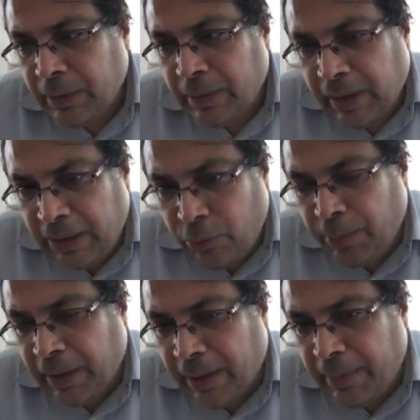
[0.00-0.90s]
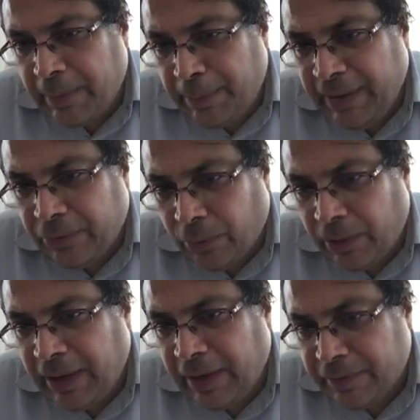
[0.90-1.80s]
and you become at peace
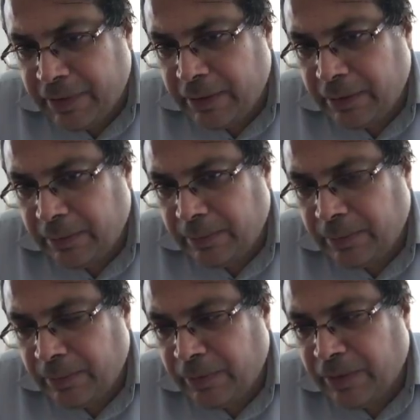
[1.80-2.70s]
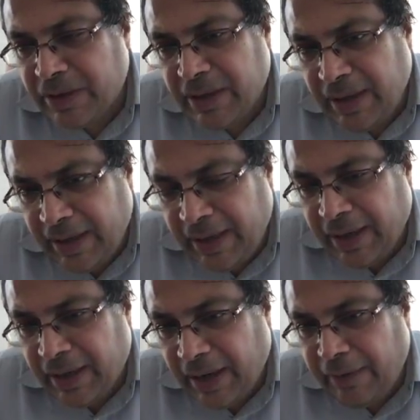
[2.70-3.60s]
only after firstly leading
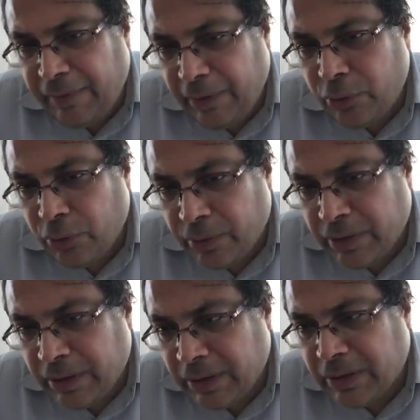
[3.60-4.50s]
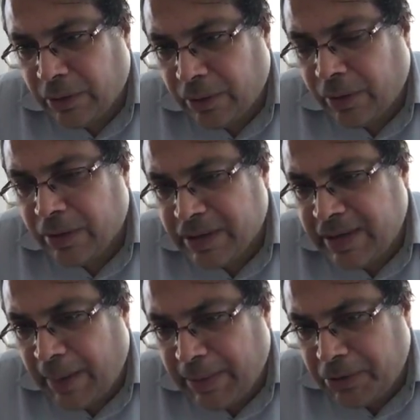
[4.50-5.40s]
a life where you don't hurt or cause
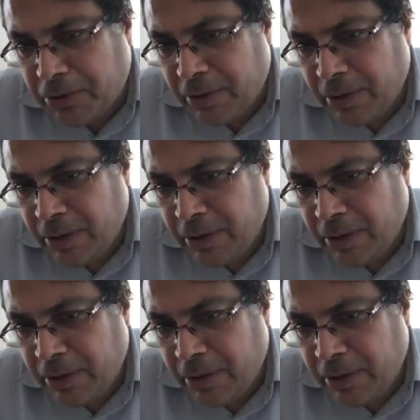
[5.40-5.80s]
damage,